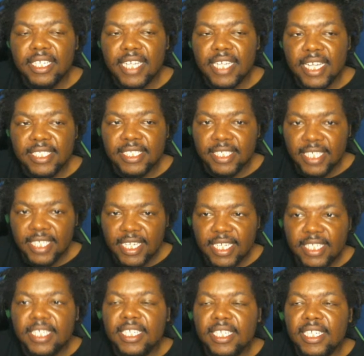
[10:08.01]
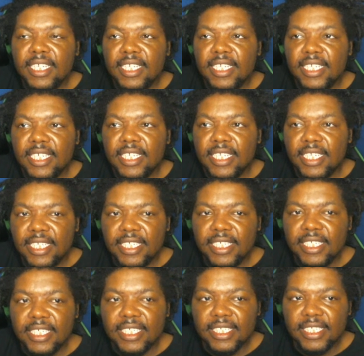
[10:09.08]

as a kid, he